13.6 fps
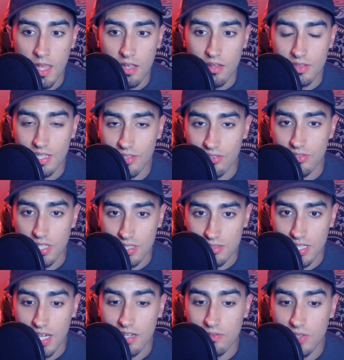These
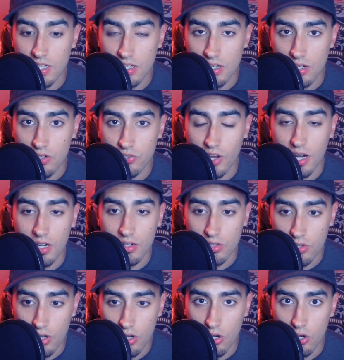TikTok videos are
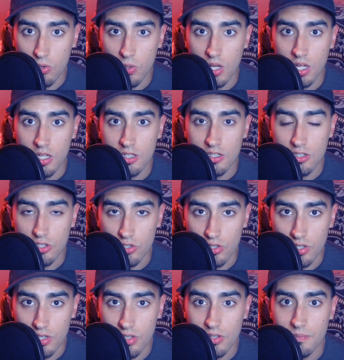no good.